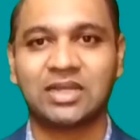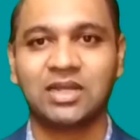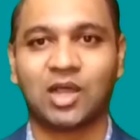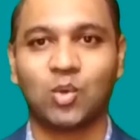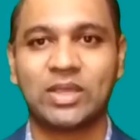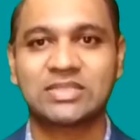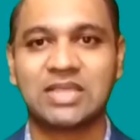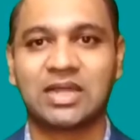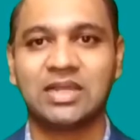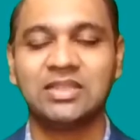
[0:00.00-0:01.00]
that how
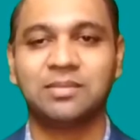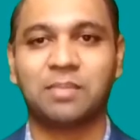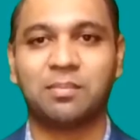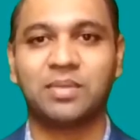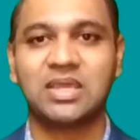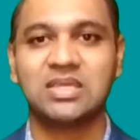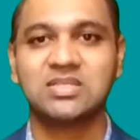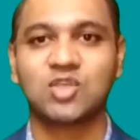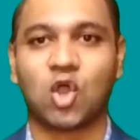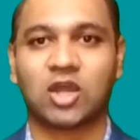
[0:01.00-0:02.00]
exactly the memory
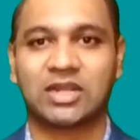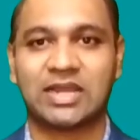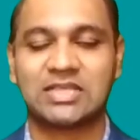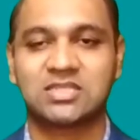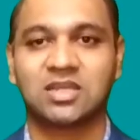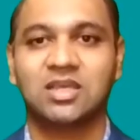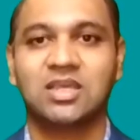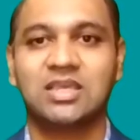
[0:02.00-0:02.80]
is organized.